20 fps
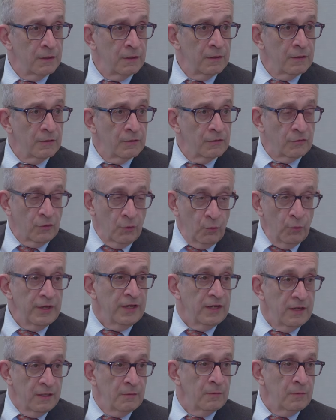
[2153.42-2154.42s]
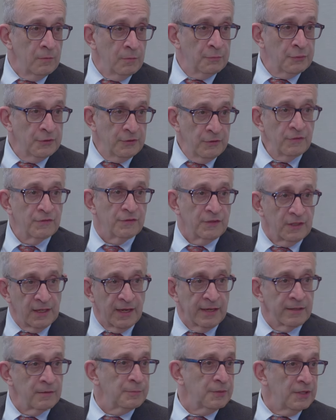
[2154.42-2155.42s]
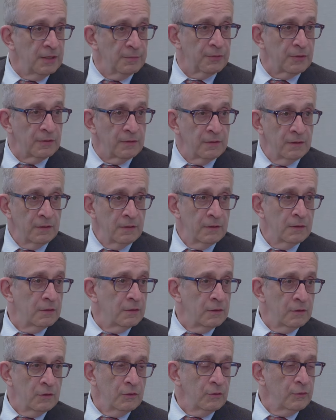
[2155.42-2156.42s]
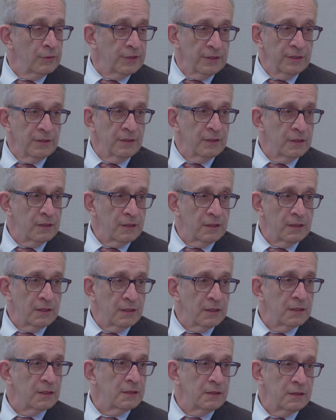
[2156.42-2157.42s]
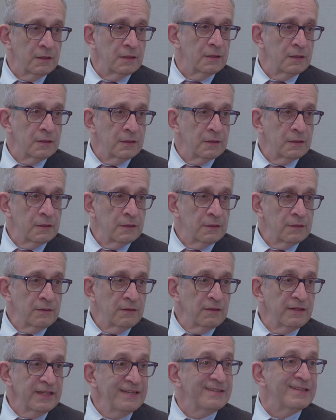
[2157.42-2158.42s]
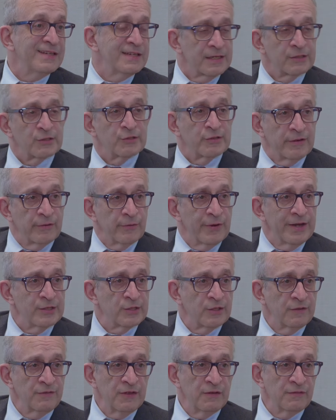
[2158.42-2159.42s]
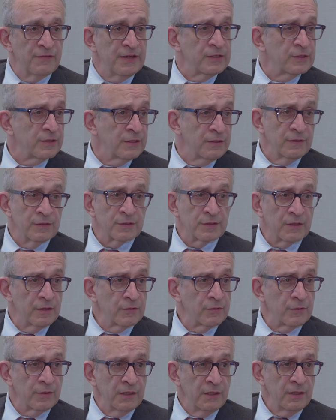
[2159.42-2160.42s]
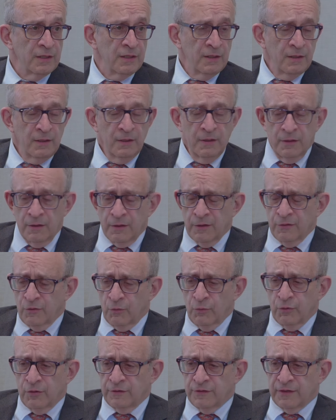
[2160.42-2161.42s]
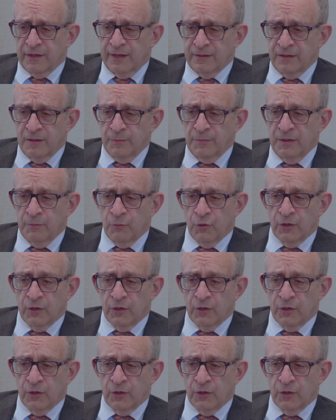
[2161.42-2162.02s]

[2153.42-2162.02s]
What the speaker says: so we can produce the kind of people who can lead the next generation of innovation in this country, because the world's gotten to be a more